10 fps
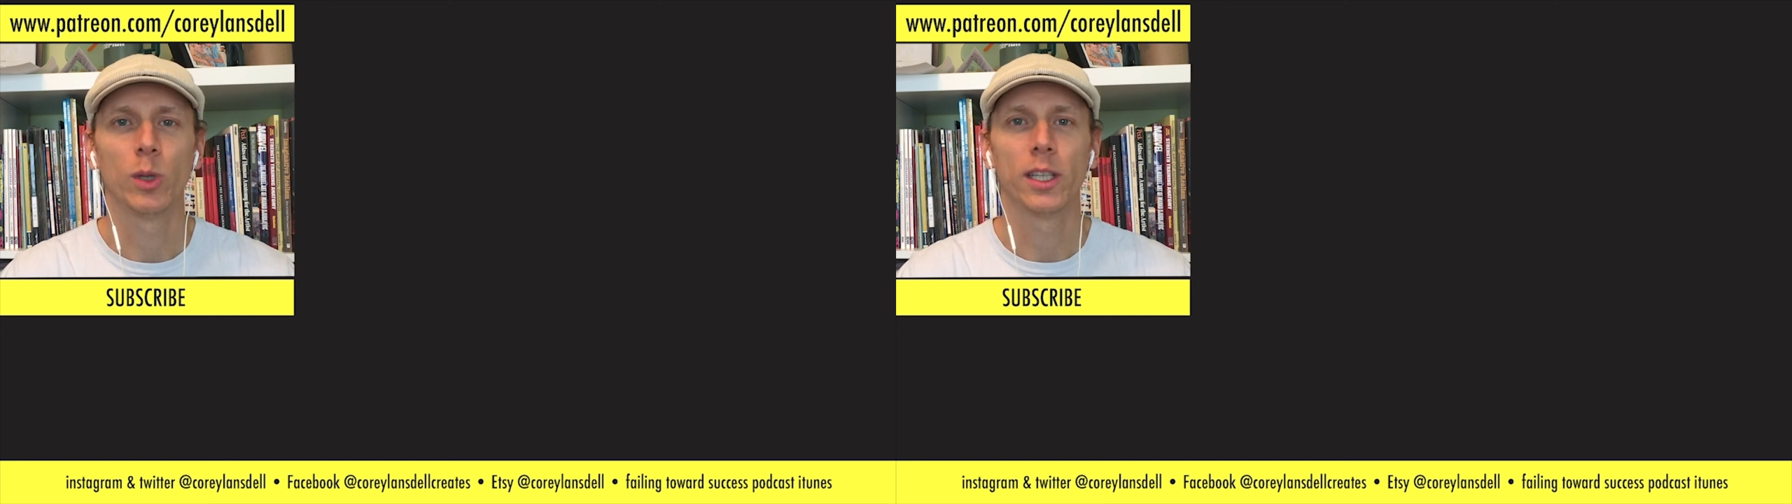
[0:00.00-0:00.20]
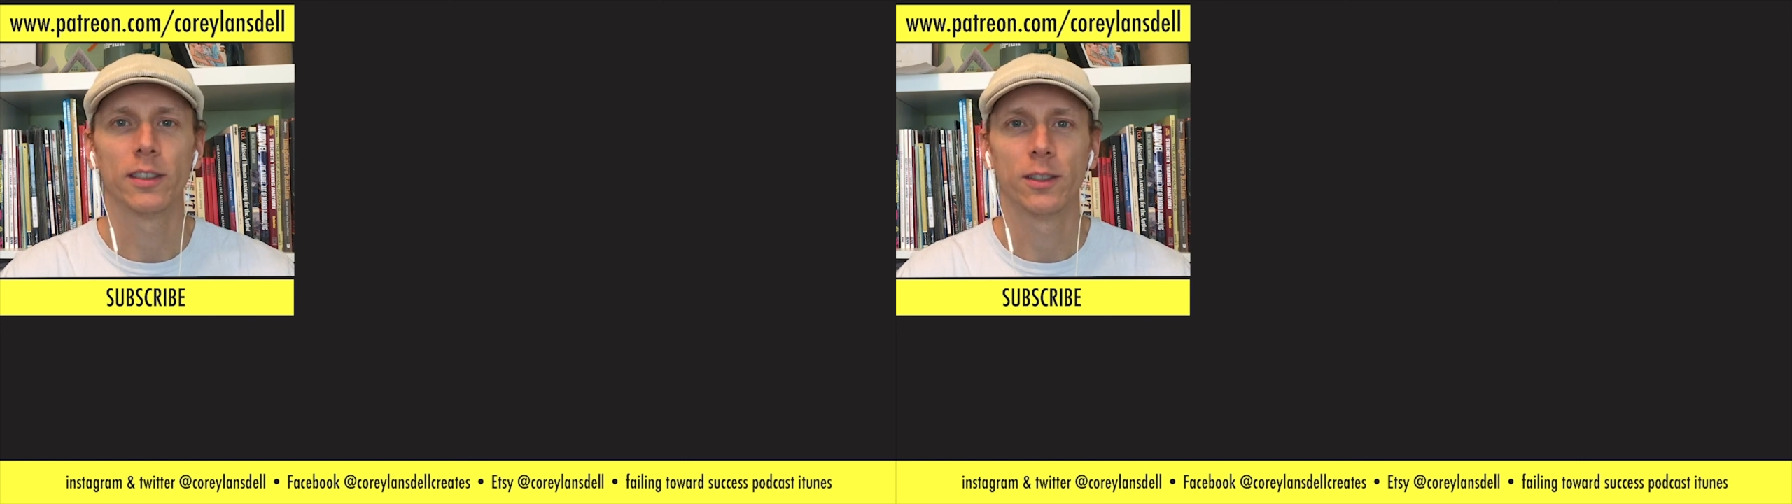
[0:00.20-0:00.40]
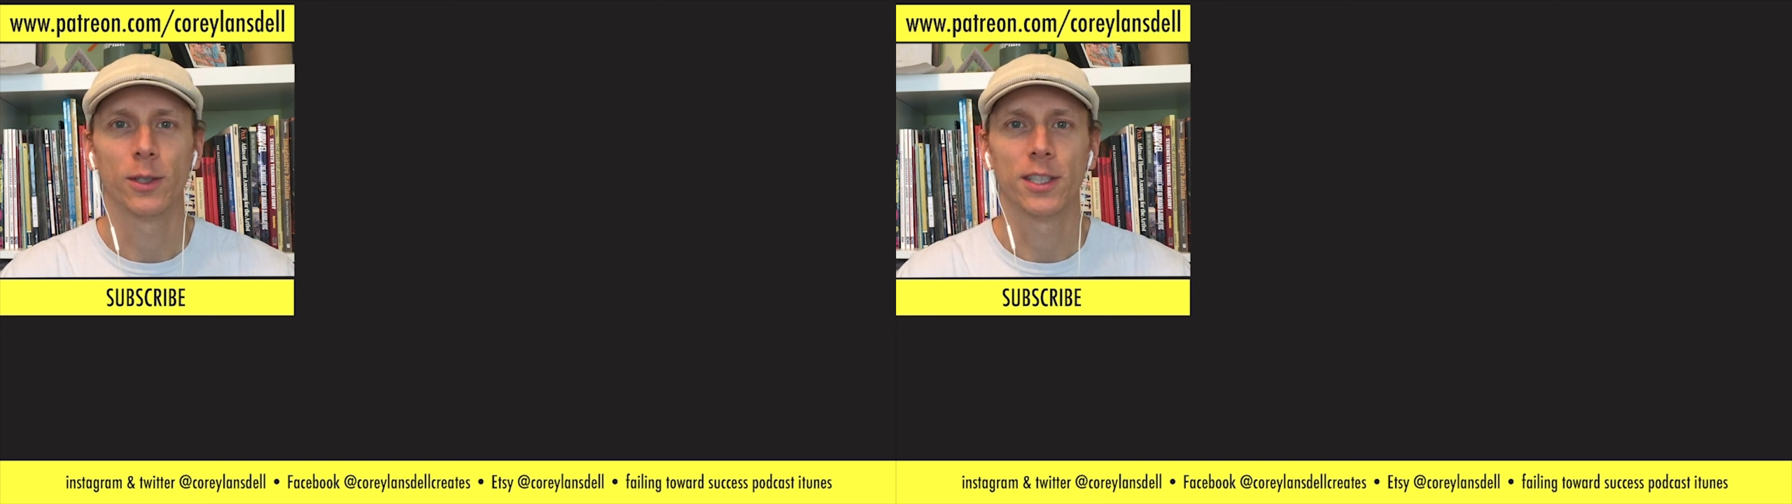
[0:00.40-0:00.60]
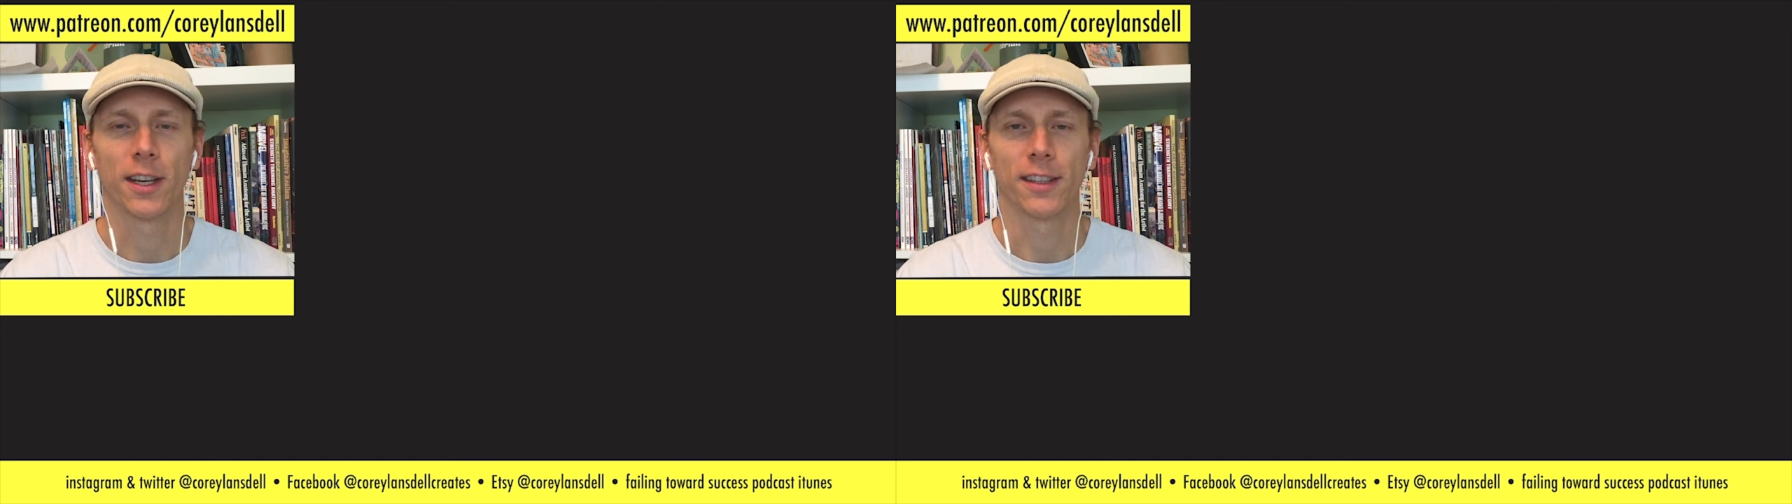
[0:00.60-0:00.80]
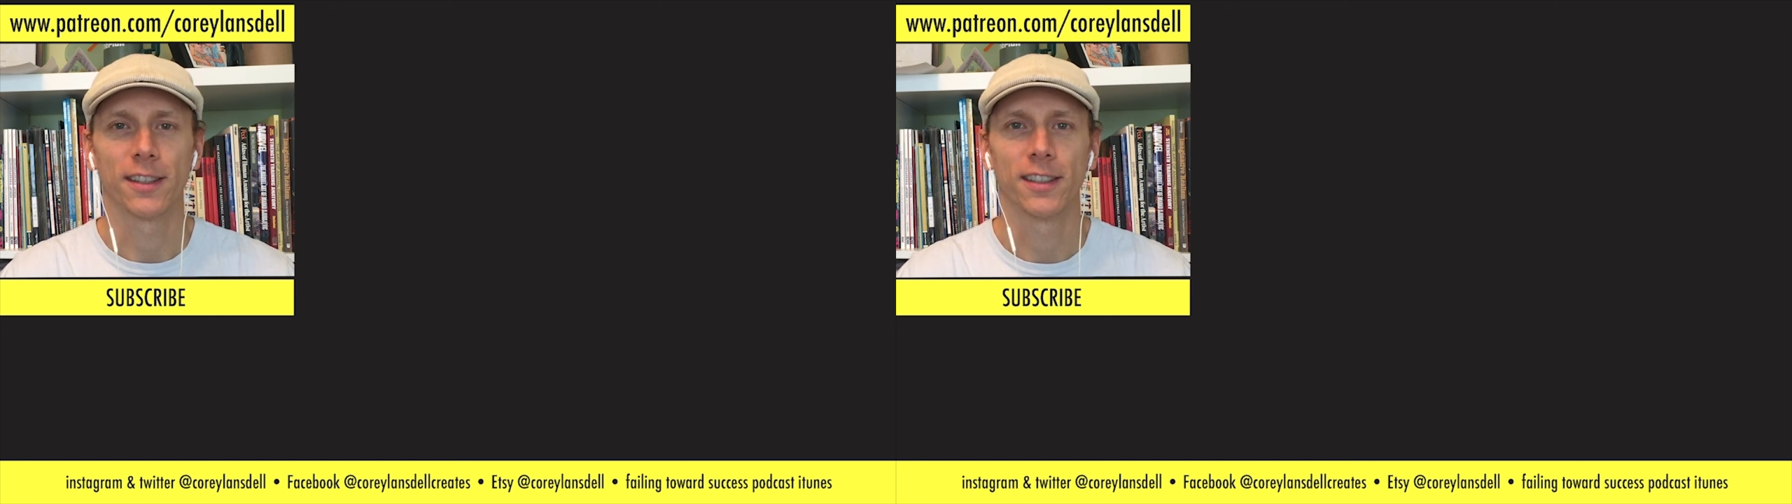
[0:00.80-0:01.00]
be good to
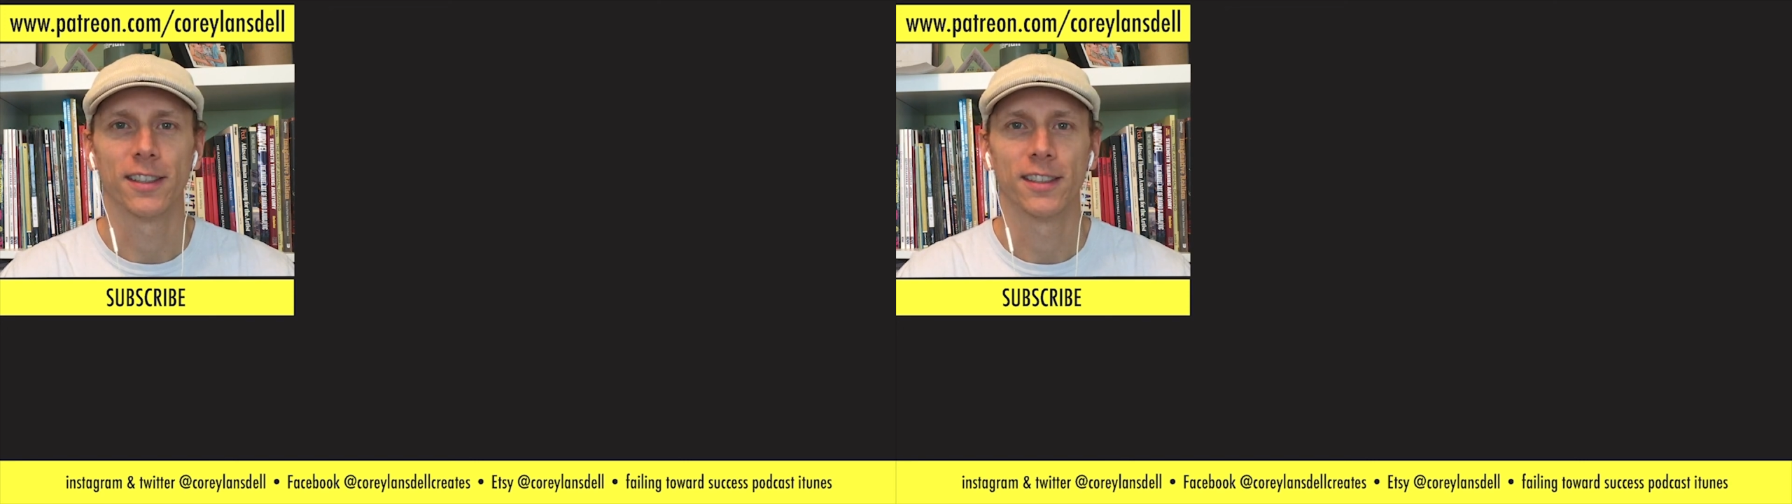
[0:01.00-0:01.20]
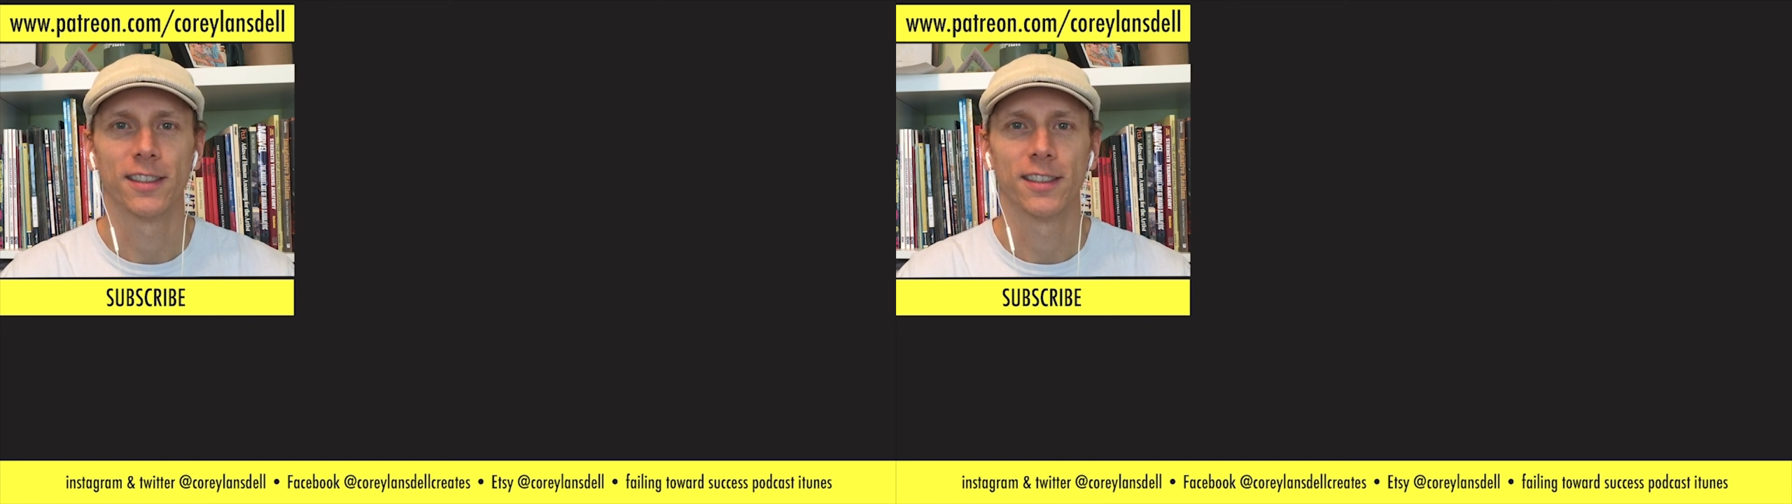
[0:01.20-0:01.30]
each other.